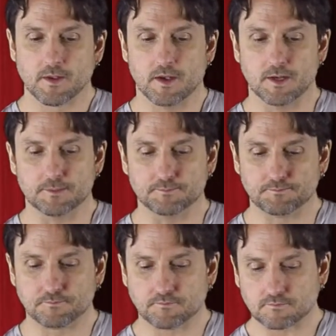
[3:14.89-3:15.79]
Um,
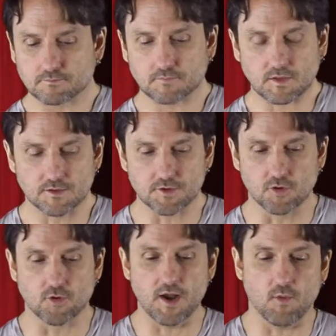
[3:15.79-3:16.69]
so
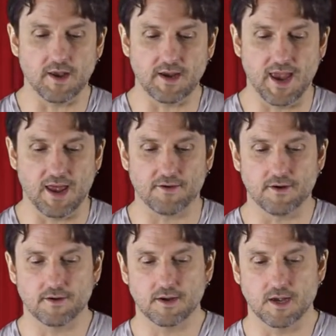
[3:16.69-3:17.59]
great way to
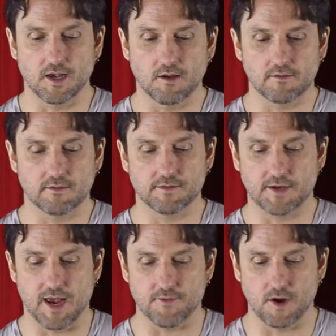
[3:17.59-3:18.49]
gather uh, to
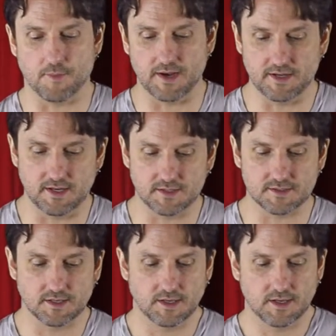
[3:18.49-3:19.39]
gather up
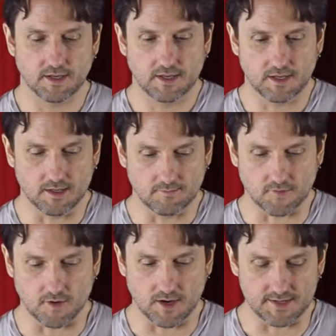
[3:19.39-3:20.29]
IDs um,
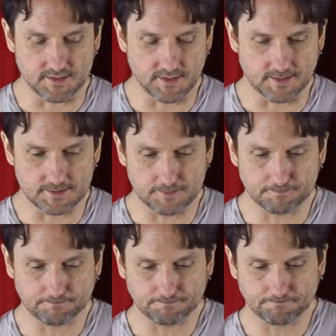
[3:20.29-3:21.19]
for all kinds of things.
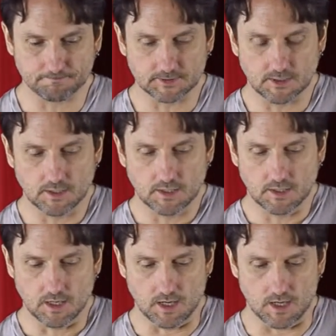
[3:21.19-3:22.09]

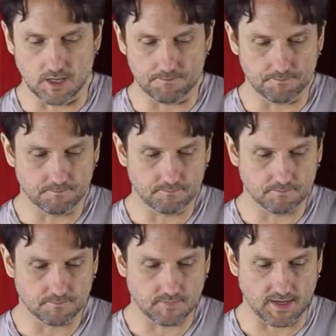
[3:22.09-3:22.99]
Um,
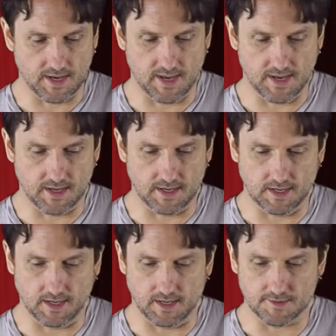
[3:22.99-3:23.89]

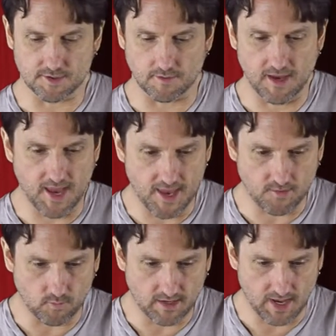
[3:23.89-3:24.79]
and so
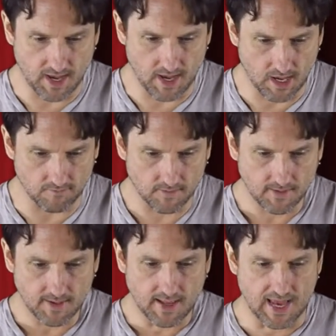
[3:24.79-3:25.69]
then we have
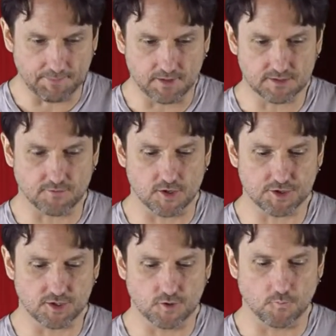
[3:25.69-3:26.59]
Hyperlist
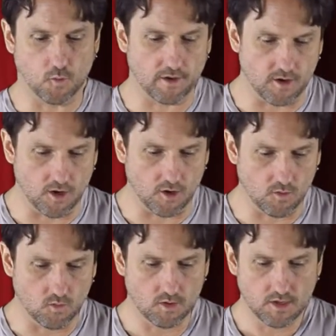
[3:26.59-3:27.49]
version
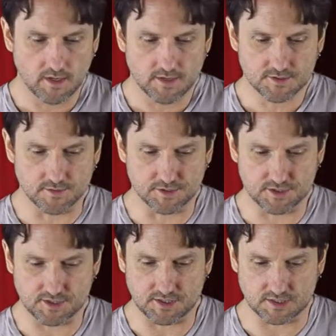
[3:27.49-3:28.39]
2.0. So this
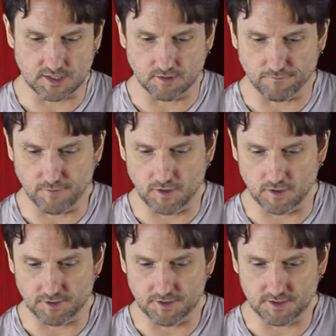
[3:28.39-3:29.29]
is just a single
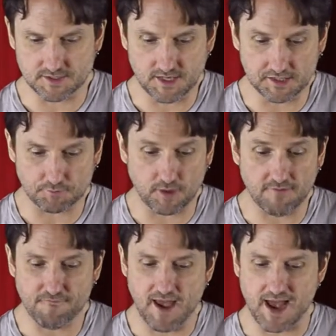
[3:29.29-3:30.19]
field, and you can see it's pretty
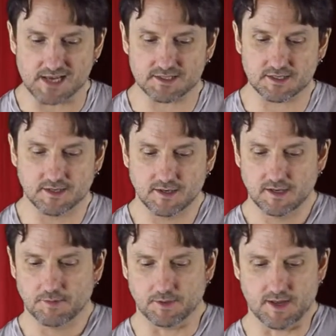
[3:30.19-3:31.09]
fast,
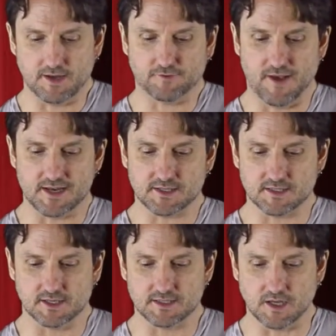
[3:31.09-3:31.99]
but not as fast
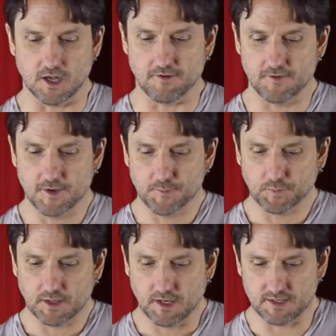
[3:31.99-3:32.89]
as list of.
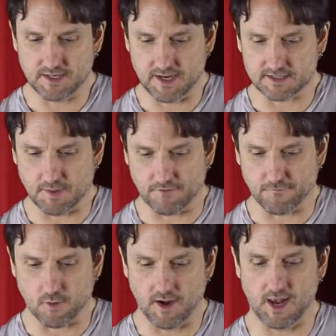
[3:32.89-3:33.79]
It takes about
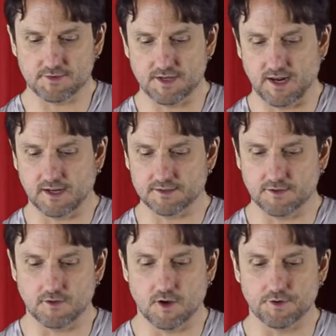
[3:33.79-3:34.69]
four and a half seconds
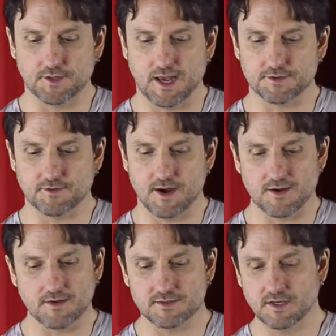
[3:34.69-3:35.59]
to do 100,000
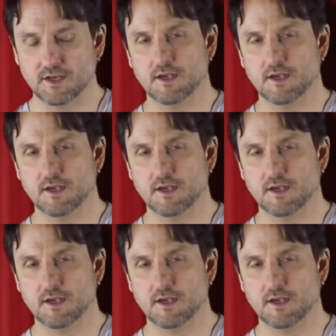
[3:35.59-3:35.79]
records.